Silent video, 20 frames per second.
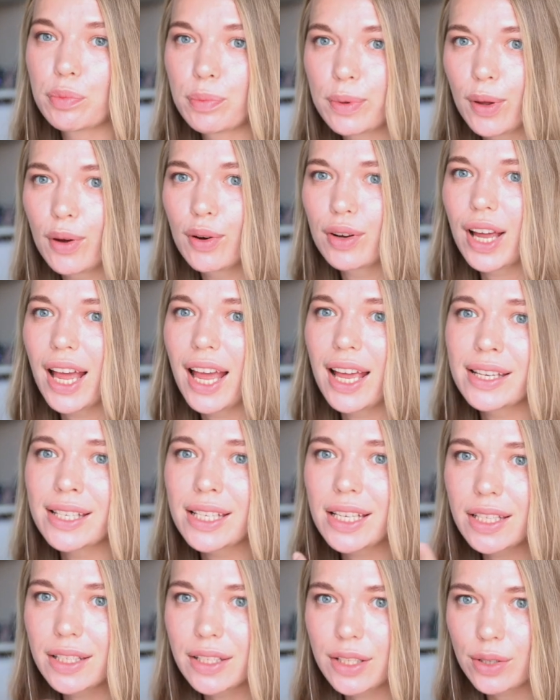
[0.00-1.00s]
to blog and
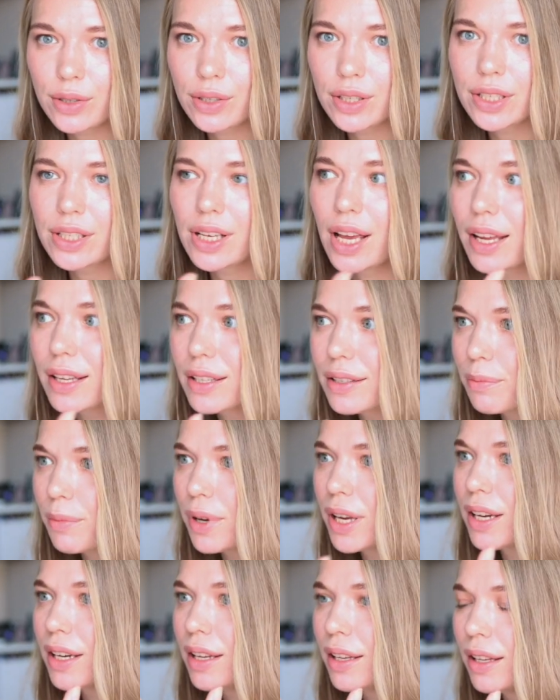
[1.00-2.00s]
insert as
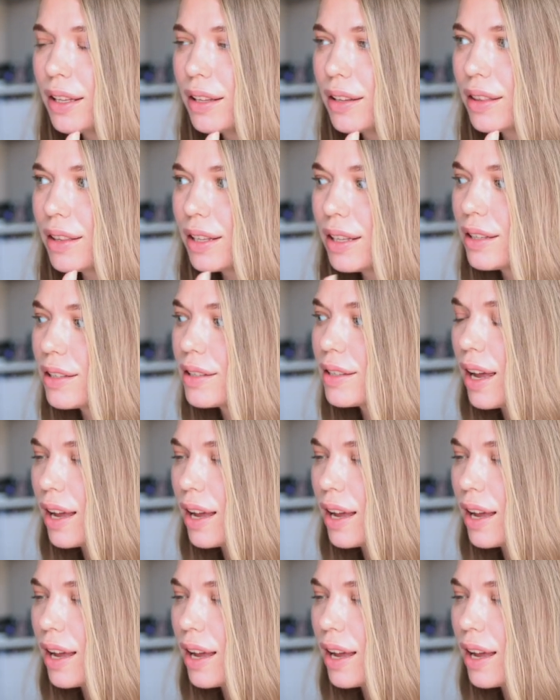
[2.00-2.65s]
many things